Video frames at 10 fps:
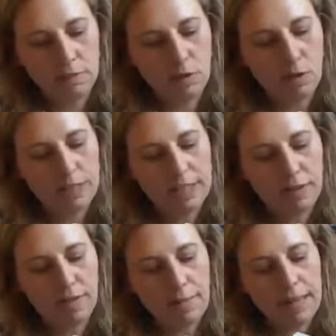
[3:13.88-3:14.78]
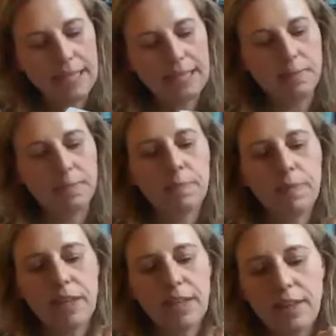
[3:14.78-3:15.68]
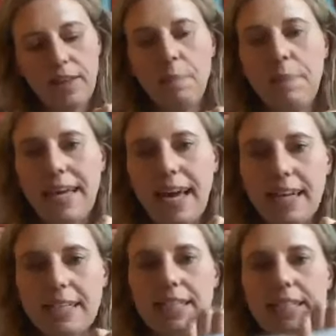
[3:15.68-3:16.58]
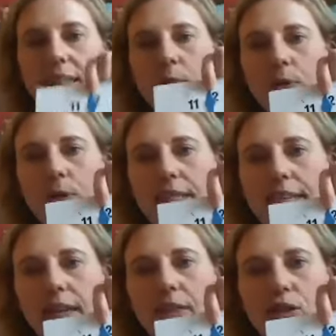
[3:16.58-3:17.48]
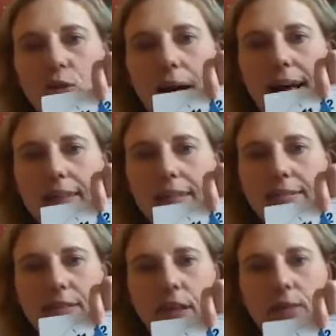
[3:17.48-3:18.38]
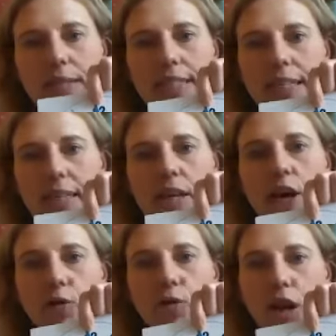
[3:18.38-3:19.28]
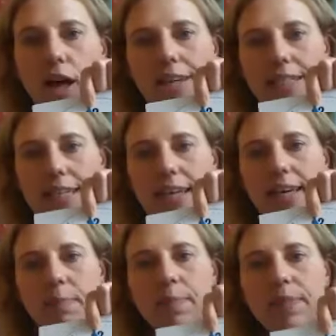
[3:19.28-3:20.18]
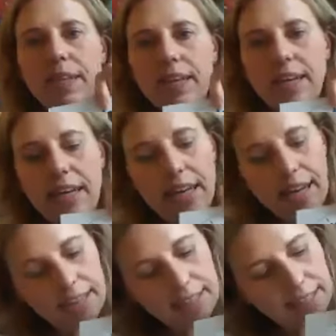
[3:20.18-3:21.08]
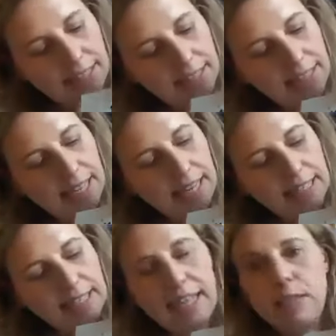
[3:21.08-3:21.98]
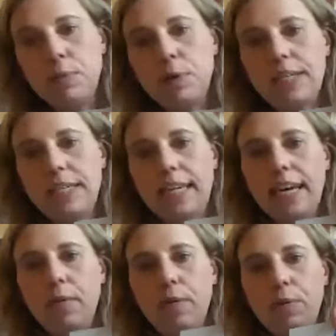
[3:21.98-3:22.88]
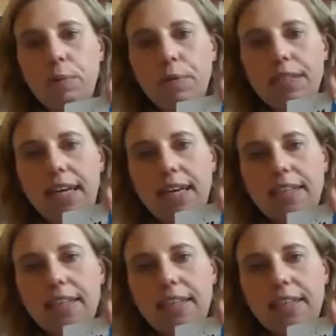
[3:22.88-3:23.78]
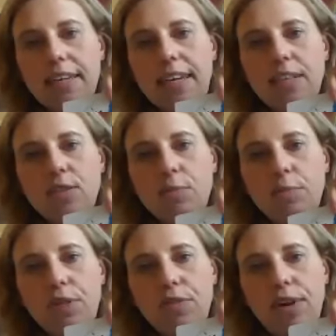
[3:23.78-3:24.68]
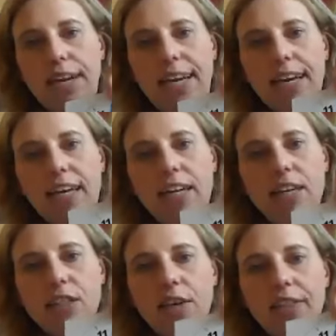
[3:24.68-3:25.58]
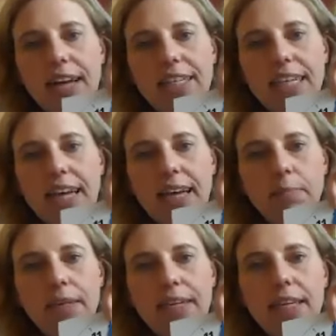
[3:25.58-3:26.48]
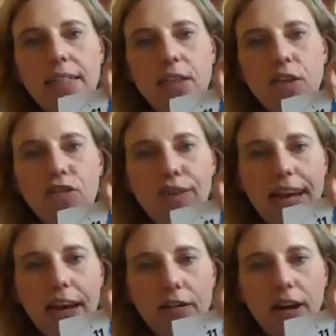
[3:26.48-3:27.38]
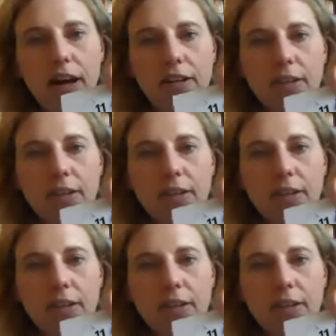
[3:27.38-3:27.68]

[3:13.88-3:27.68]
hold it in the right place. The big hand's still pointing at the 12, so it's still an o'clock time, and the little hand is pointing at, what number is that? It's number 3. So that time is 3 o'clock.